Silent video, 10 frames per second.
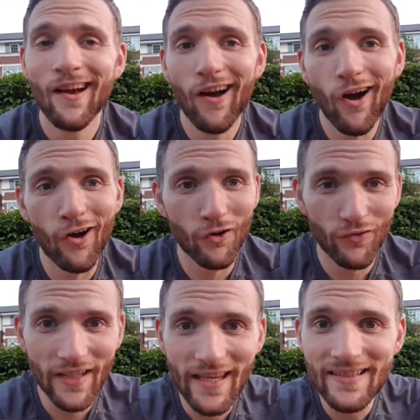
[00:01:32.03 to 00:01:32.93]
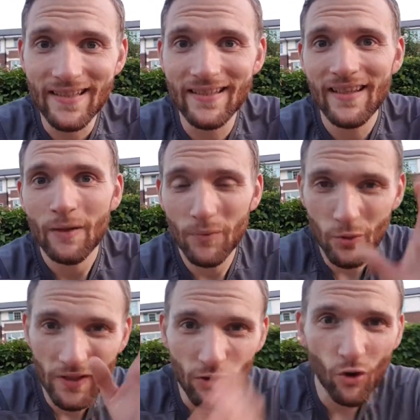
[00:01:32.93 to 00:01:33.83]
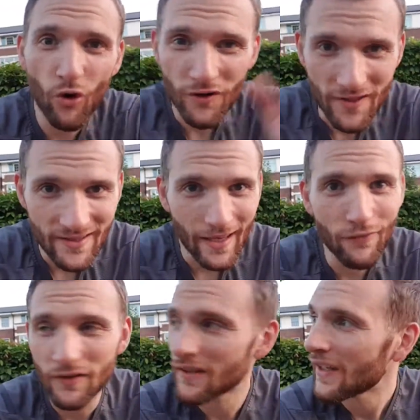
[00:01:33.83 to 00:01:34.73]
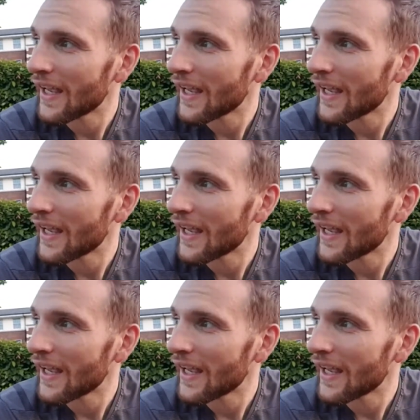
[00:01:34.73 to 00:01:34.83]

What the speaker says: are created, between 0 and 7,